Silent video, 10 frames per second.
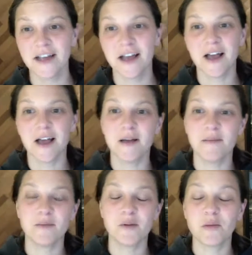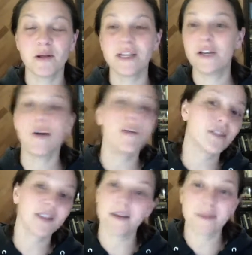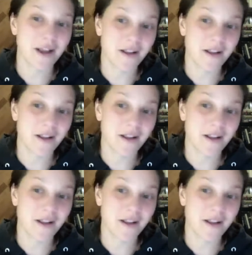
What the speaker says: who probably know everything about